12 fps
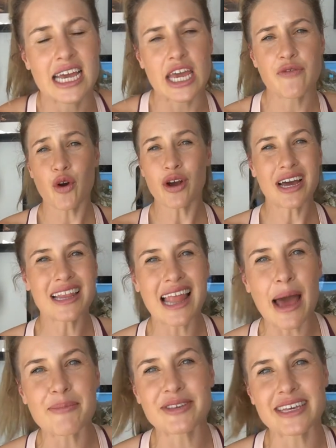If you're
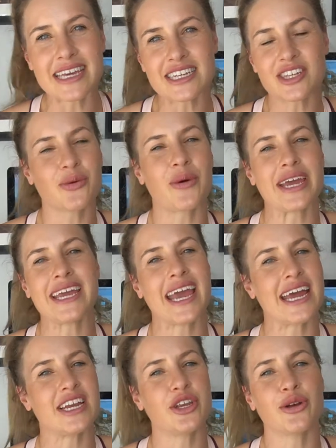collapsing into the
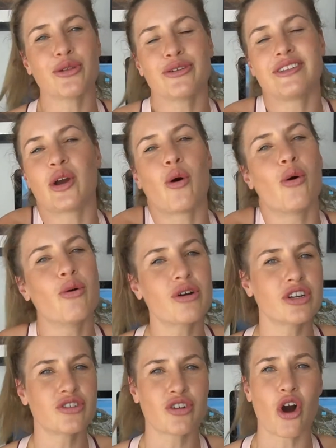weekend and you're losing all
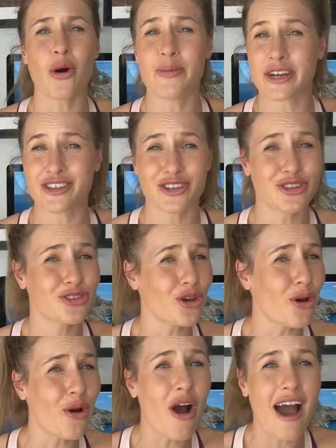control because you're
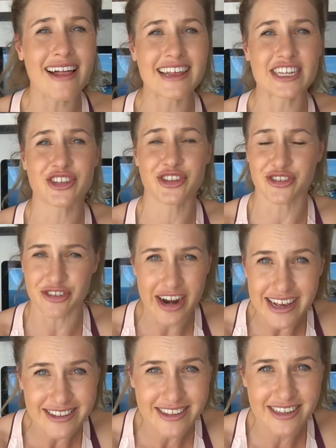so highly
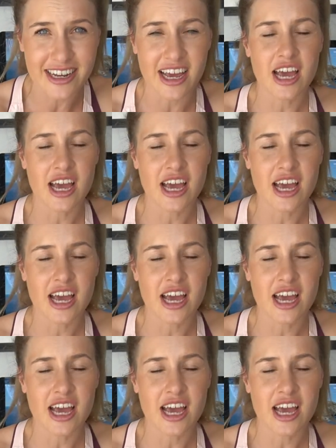stressed